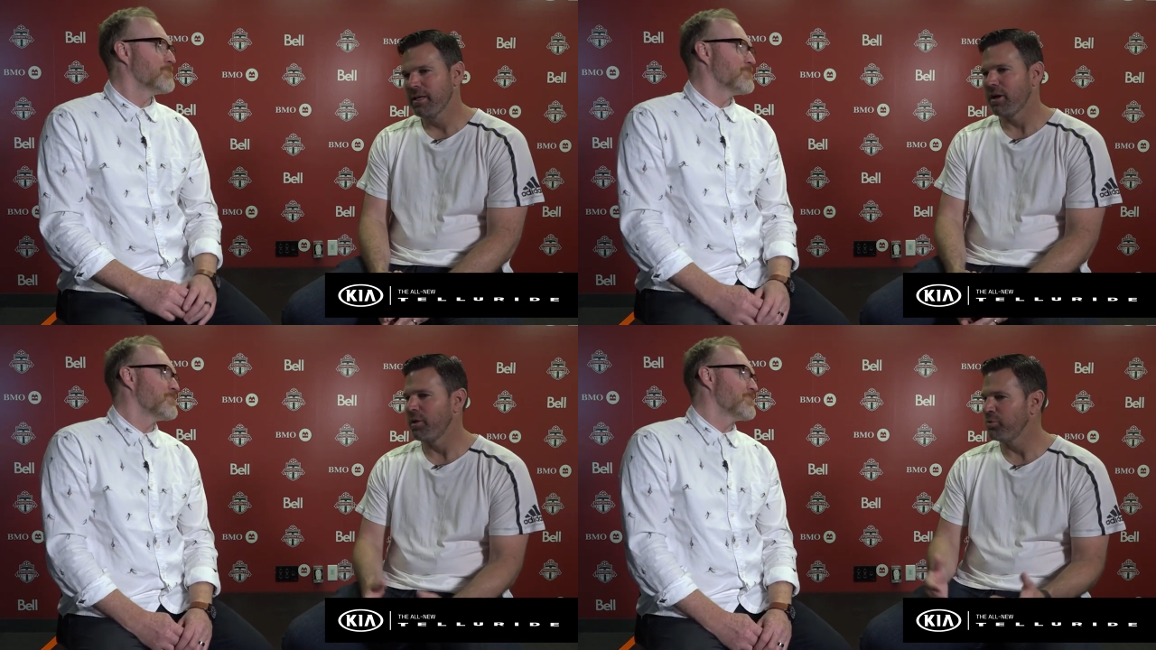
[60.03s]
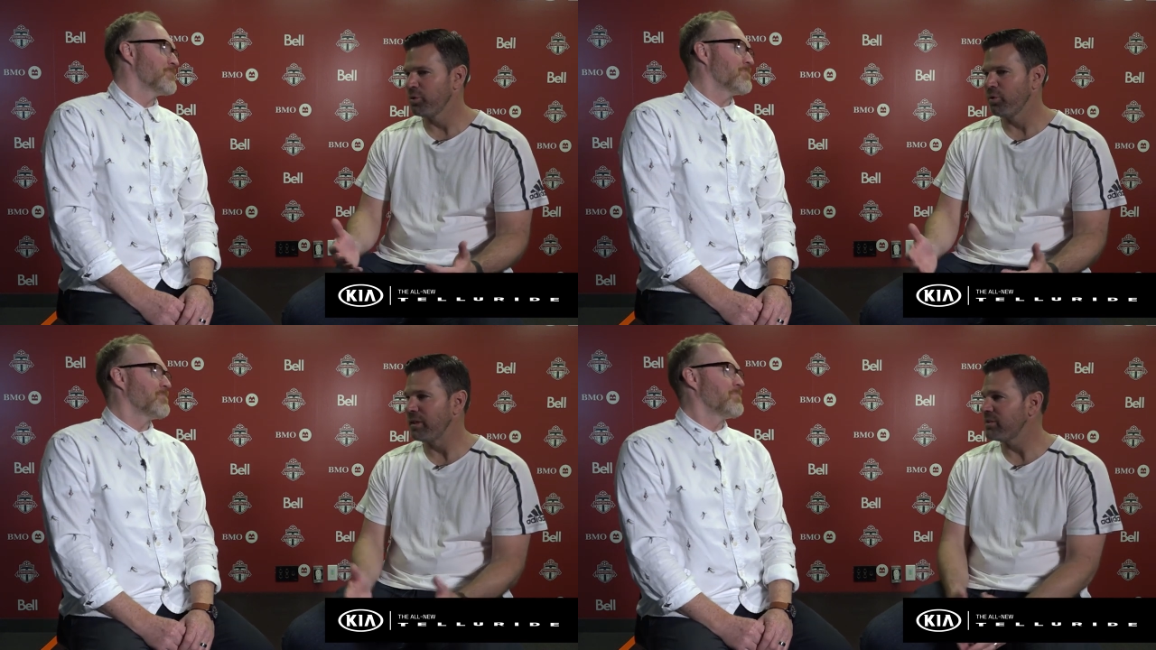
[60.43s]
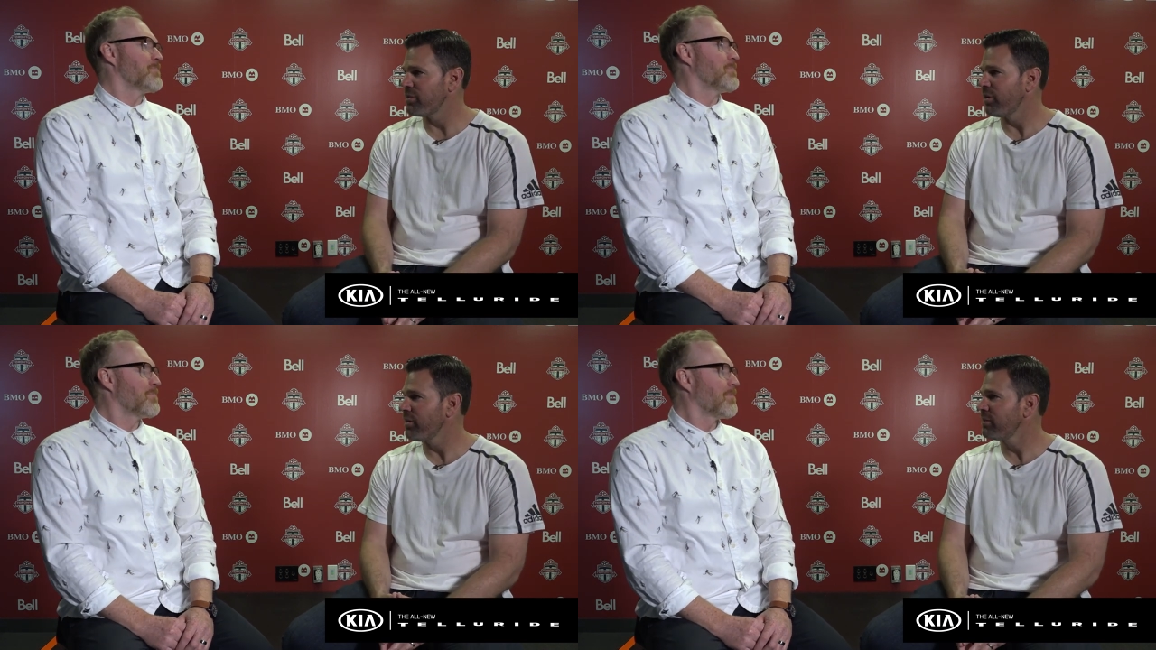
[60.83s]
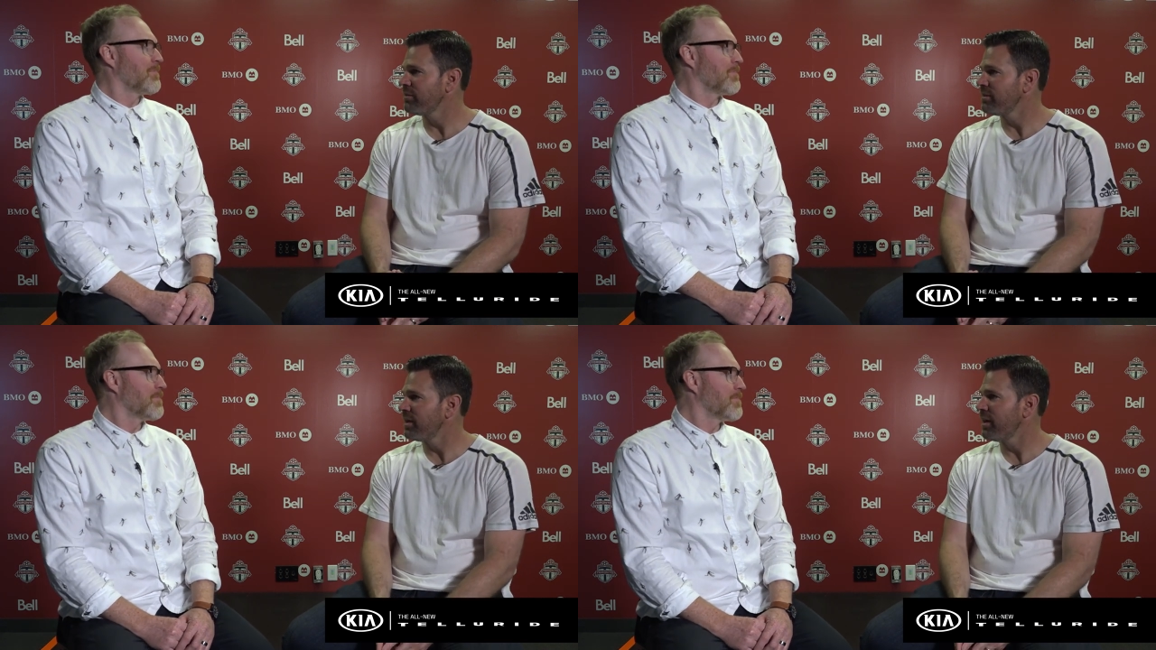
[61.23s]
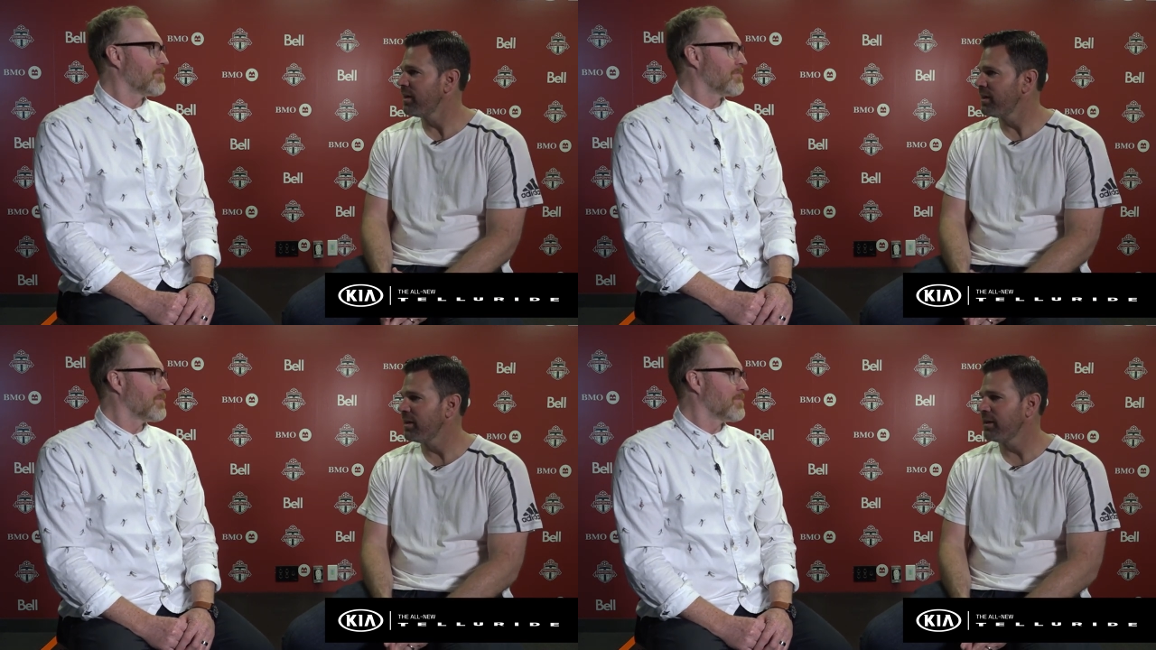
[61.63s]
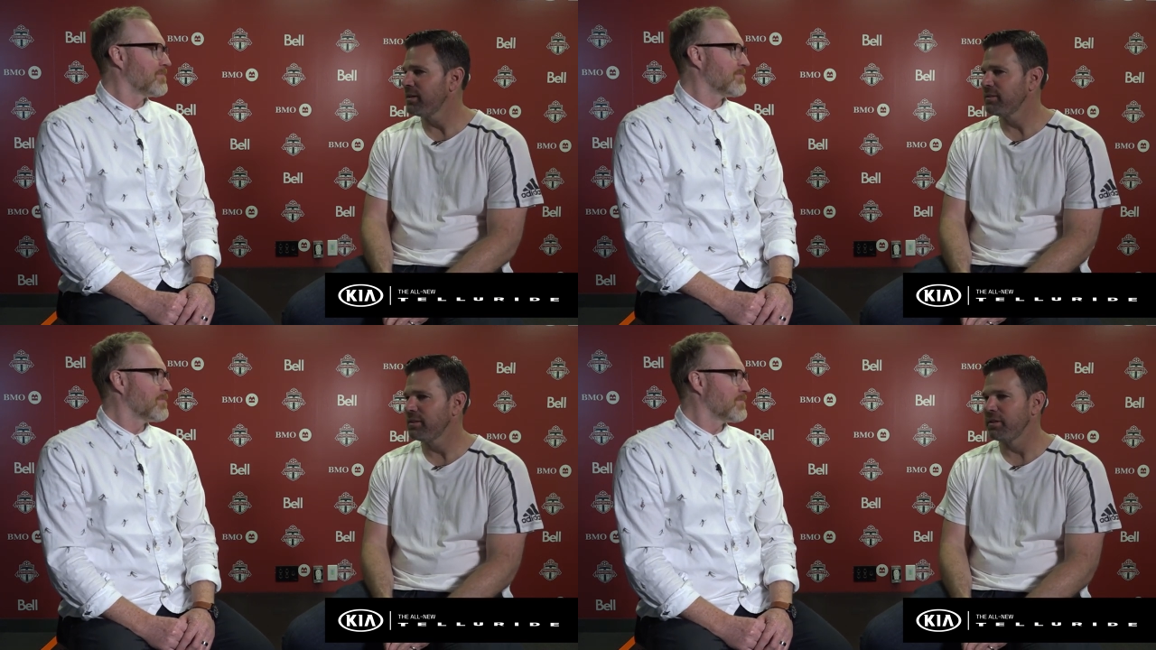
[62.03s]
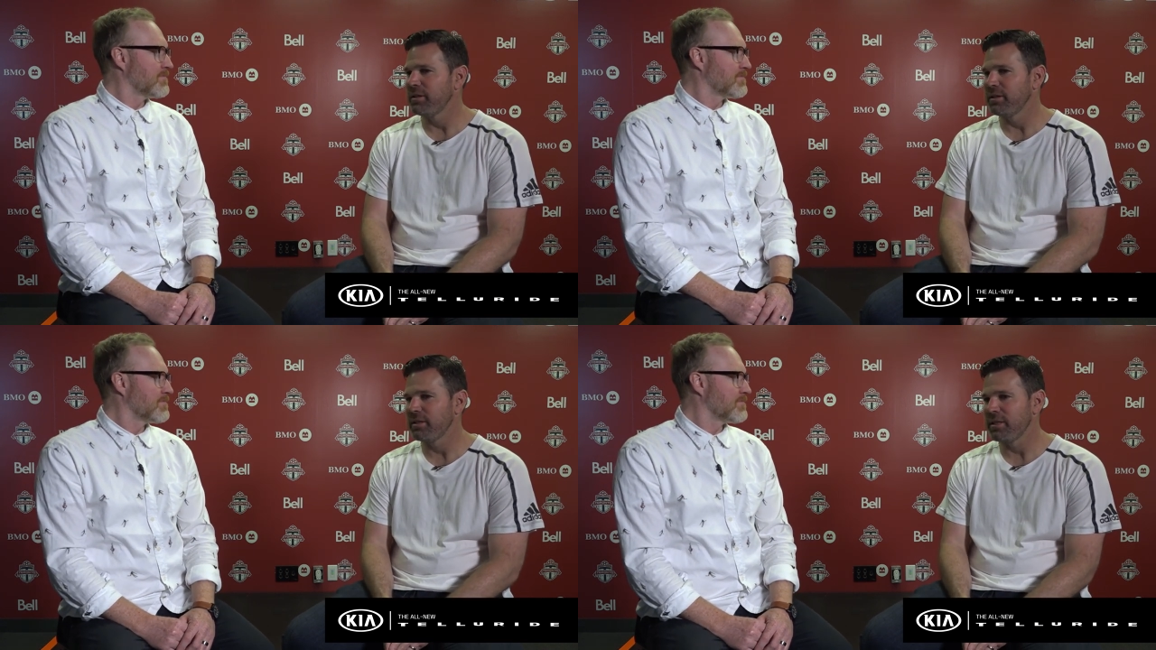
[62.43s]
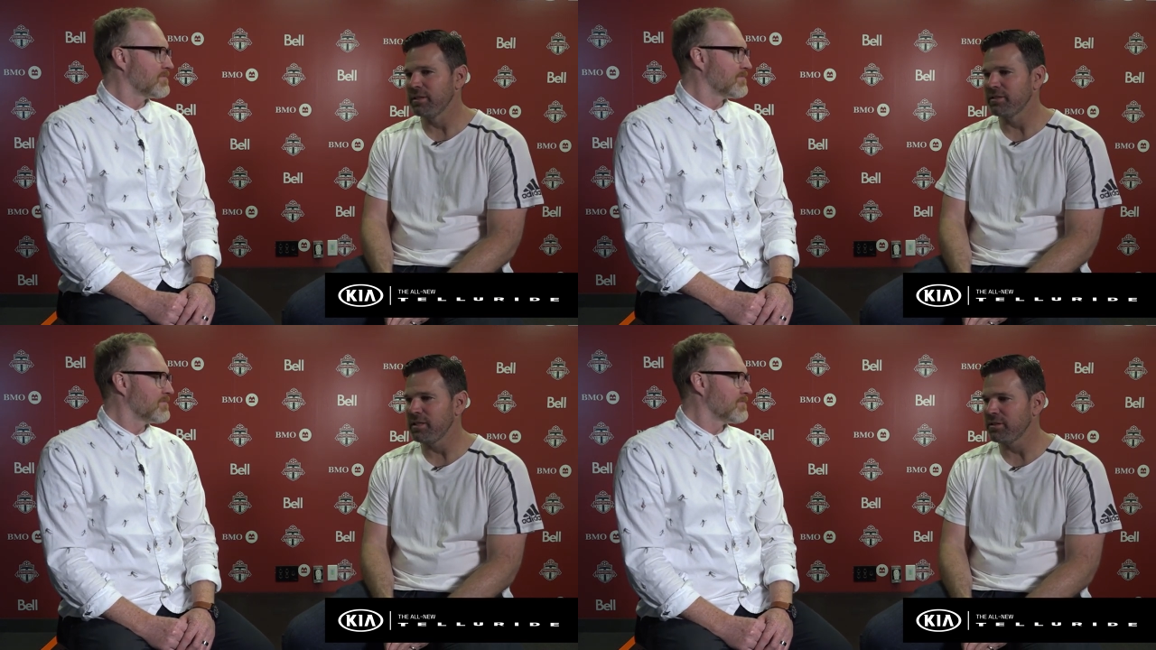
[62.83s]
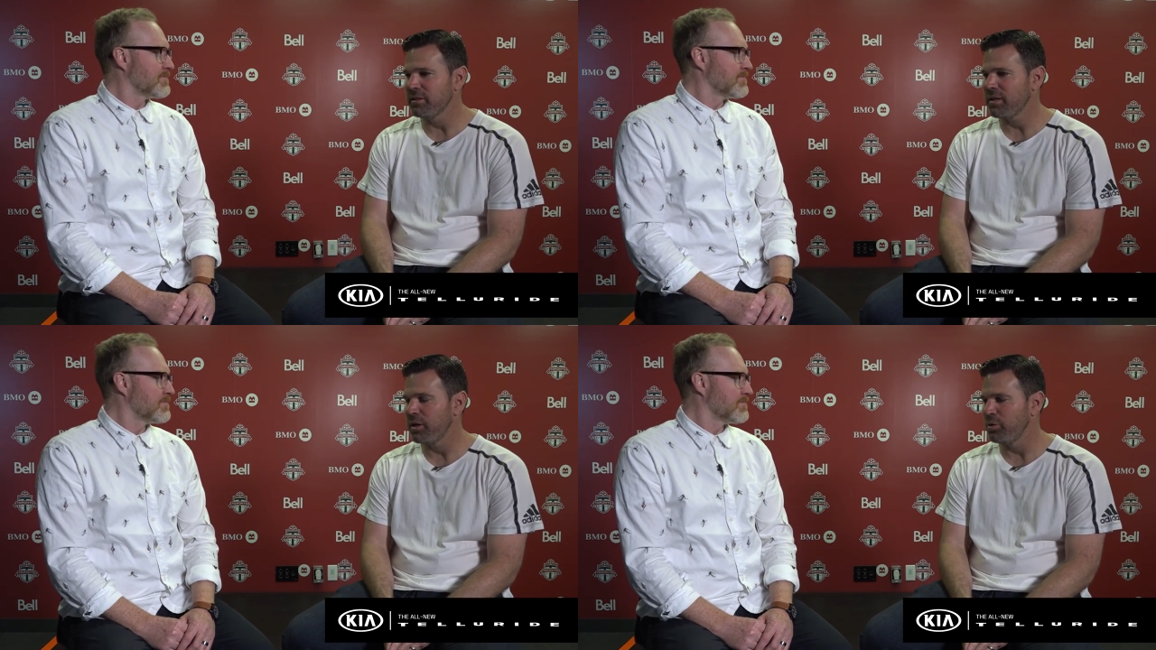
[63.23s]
Speaker 1: Got off to a great start uh, in the in the season. I